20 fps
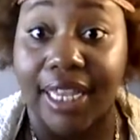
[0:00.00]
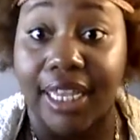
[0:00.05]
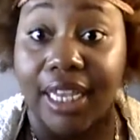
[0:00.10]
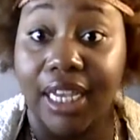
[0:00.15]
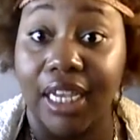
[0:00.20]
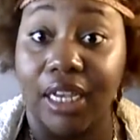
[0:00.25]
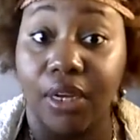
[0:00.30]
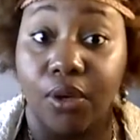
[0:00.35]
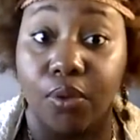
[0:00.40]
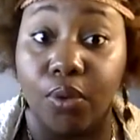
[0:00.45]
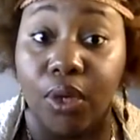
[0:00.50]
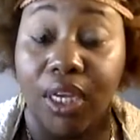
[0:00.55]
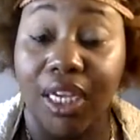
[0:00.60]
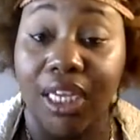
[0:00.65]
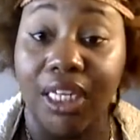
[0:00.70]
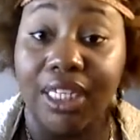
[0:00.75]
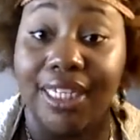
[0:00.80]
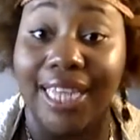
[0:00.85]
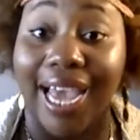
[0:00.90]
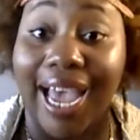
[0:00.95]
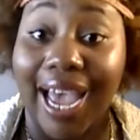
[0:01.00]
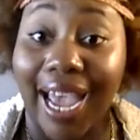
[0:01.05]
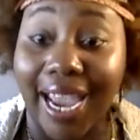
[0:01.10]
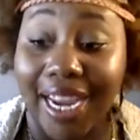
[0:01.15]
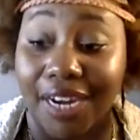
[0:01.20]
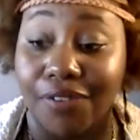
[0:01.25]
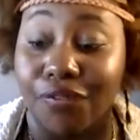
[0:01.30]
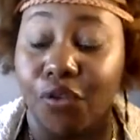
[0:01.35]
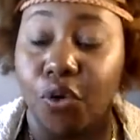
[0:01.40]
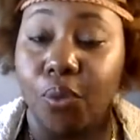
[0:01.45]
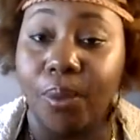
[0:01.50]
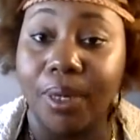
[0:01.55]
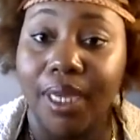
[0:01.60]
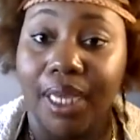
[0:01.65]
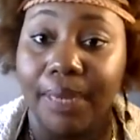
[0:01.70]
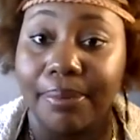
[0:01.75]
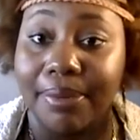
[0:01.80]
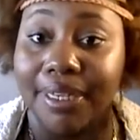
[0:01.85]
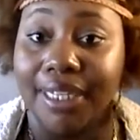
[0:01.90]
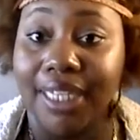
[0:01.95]
He died for what
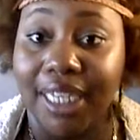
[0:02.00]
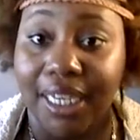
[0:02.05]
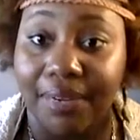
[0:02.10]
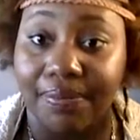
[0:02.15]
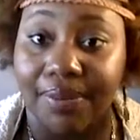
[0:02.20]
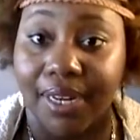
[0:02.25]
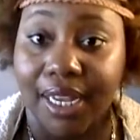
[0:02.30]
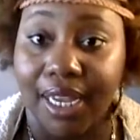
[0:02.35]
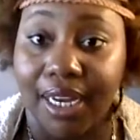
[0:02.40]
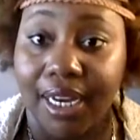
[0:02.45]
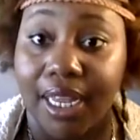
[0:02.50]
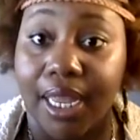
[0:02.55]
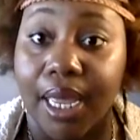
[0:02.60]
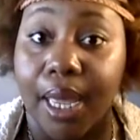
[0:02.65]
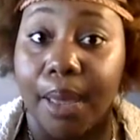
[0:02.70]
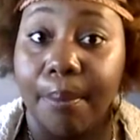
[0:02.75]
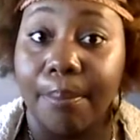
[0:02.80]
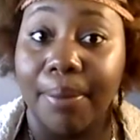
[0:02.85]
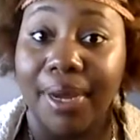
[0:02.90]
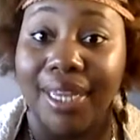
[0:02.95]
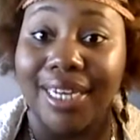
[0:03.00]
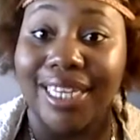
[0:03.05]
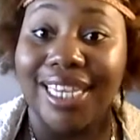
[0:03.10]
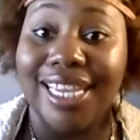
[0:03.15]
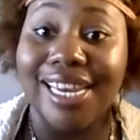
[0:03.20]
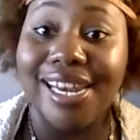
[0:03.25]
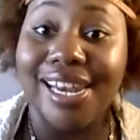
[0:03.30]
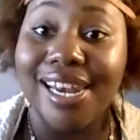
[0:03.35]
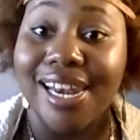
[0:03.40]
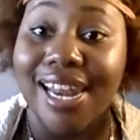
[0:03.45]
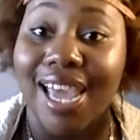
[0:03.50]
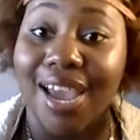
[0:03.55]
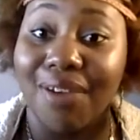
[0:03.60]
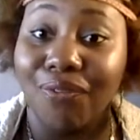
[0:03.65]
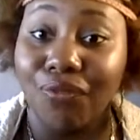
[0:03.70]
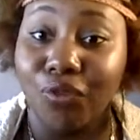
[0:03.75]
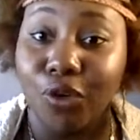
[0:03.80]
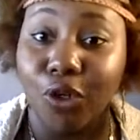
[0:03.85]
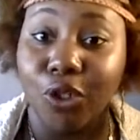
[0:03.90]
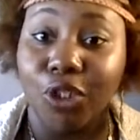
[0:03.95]
He believed in, but He
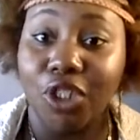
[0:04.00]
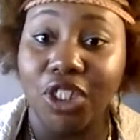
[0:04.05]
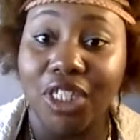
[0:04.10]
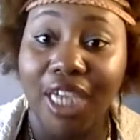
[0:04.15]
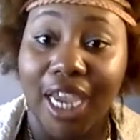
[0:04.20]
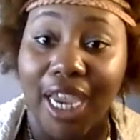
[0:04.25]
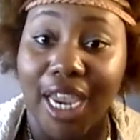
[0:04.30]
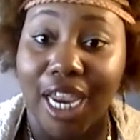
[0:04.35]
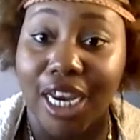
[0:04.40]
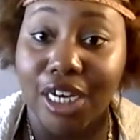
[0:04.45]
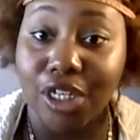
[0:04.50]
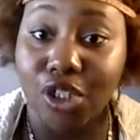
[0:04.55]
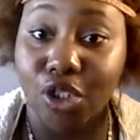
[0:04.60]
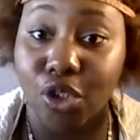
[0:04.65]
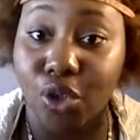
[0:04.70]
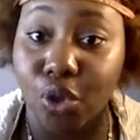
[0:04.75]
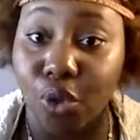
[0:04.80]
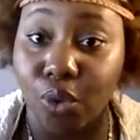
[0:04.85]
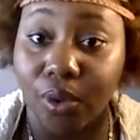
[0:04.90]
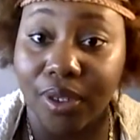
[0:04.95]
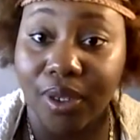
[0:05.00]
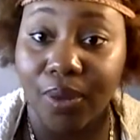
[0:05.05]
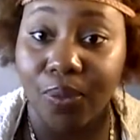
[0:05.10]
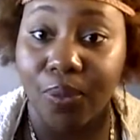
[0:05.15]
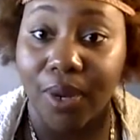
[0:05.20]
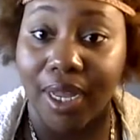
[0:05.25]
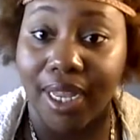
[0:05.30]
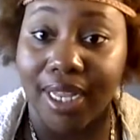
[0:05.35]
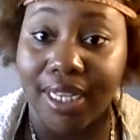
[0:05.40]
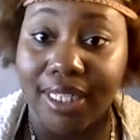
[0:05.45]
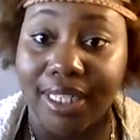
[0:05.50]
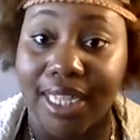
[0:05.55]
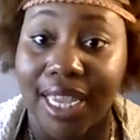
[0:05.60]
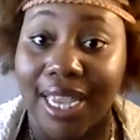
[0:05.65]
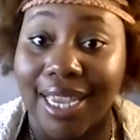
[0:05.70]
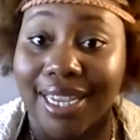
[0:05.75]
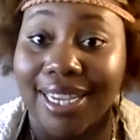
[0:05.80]
never changed who He was.